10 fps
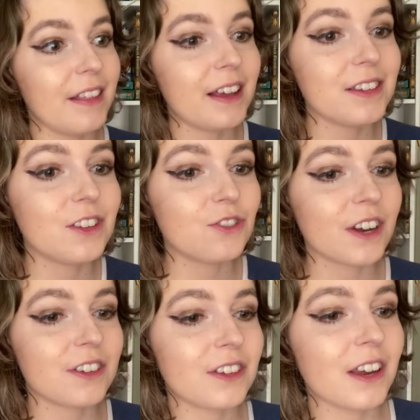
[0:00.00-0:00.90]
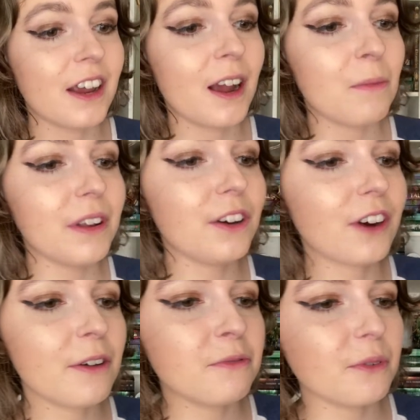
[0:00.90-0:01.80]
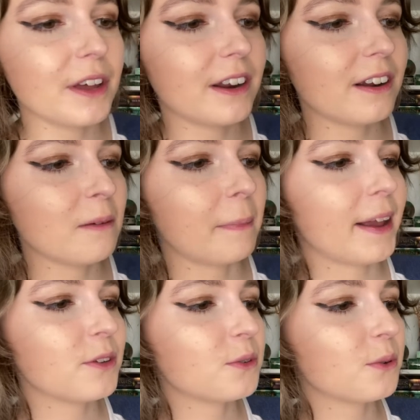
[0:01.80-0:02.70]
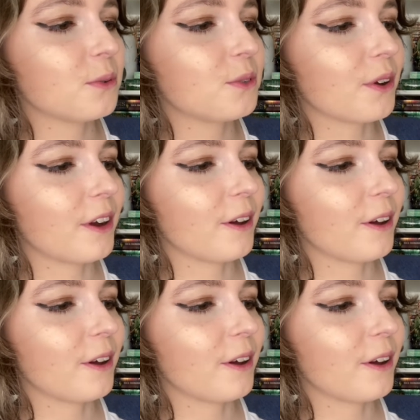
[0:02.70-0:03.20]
that's interesting I'm really grateful they did it in pencil so